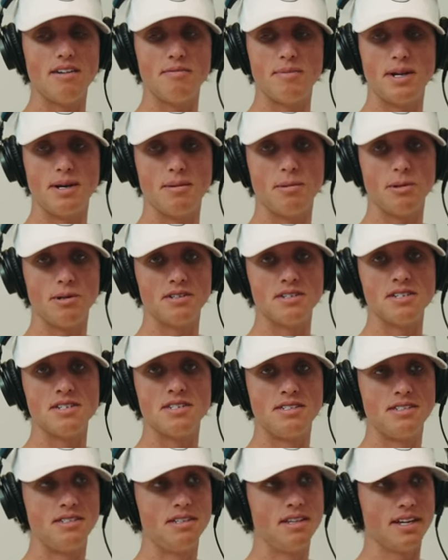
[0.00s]
I've been able to
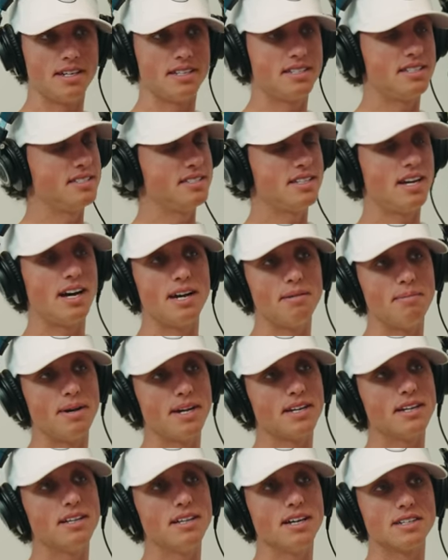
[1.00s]
like design my
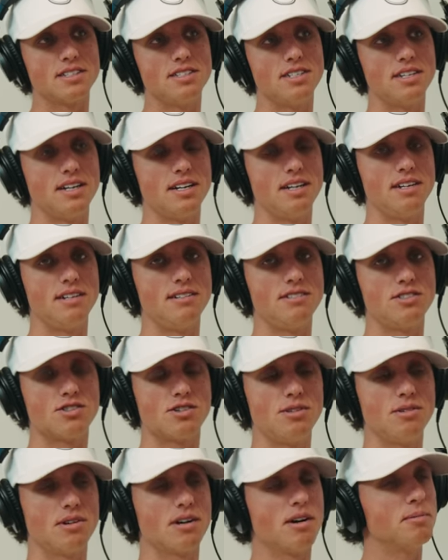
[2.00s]
collection and
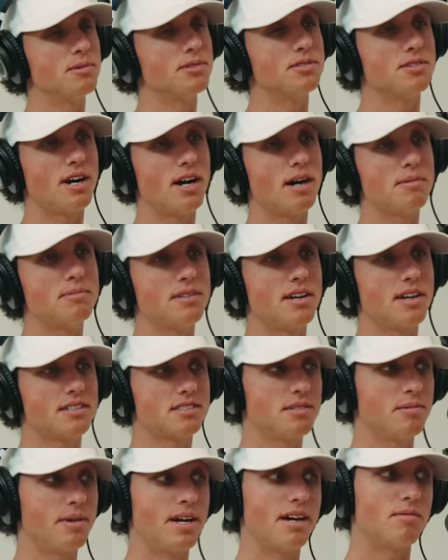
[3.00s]
do a couple drops.
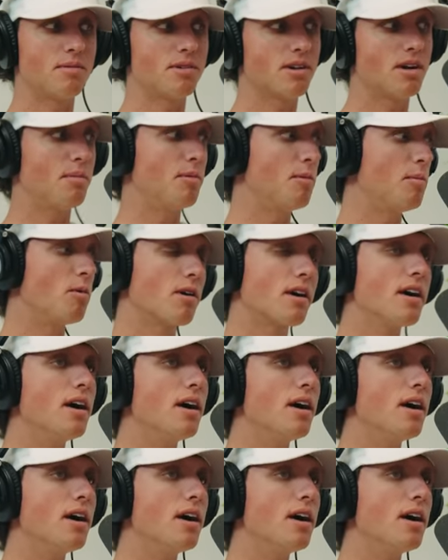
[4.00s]
Actually, we have a couple more